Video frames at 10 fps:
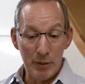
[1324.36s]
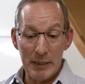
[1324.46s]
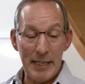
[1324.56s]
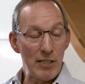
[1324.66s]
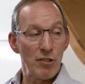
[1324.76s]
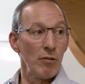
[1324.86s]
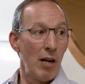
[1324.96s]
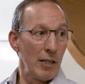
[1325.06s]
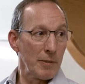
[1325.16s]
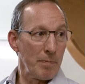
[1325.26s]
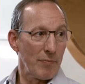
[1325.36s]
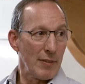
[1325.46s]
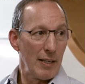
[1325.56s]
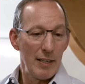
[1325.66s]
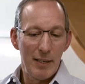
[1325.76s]
building takes too long,
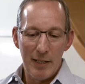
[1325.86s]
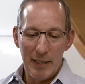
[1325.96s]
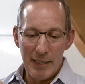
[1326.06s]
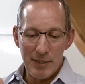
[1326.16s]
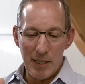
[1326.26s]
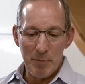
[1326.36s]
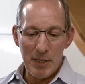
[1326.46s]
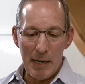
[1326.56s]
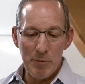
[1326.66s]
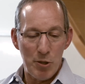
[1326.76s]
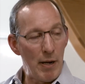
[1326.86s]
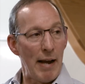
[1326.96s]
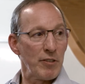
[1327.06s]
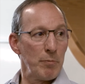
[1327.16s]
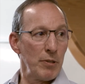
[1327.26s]
and sometimes you
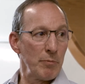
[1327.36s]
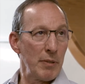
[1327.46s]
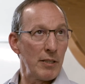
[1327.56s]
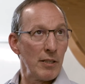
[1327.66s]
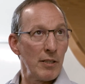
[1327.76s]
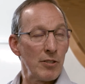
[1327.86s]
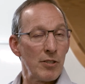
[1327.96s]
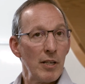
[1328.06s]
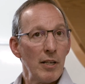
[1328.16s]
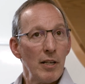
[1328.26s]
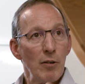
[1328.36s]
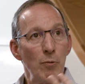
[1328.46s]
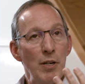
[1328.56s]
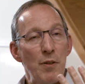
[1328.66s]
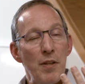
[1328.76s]
have to build because
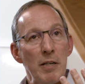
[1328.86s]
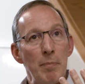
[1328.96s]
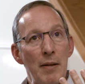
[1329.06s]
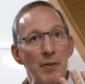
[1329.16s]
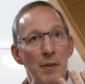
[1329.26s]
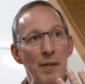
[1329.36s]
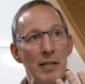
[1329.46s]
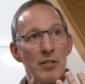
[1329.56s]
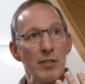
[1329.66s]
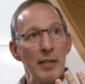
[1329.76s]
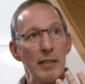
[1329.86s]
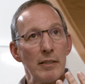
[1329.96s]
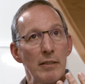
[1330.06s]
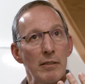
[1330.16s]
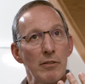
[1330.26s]
when you think about the things
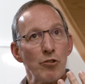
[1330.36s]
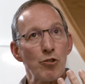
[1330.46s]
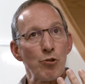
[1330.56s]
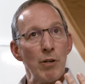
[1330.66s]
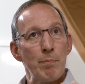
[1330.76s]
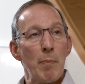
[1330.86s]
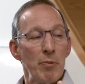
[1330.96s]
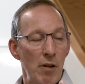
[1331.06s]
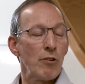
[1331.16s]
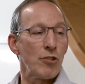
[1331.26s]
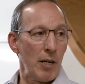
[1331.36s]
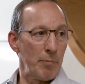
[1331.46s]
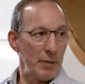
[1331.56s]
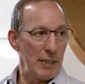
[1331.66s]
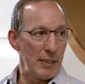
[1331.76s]
that trip up large
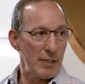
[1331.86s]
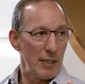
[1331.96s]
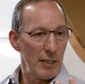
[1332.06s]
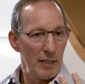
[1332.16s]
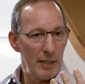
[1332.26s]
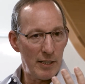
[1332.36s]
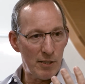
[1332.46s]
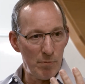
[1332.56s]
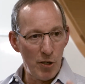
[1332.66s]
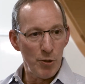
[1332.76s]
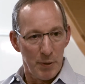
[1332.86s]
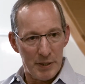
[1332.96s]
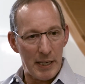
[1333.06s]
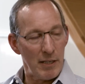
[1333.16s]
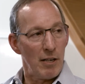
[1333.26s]
companies, it's
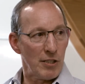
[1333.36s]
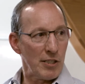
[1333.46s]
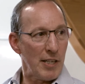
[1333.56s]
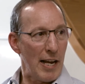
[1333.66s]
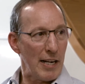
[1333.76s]
multiple technology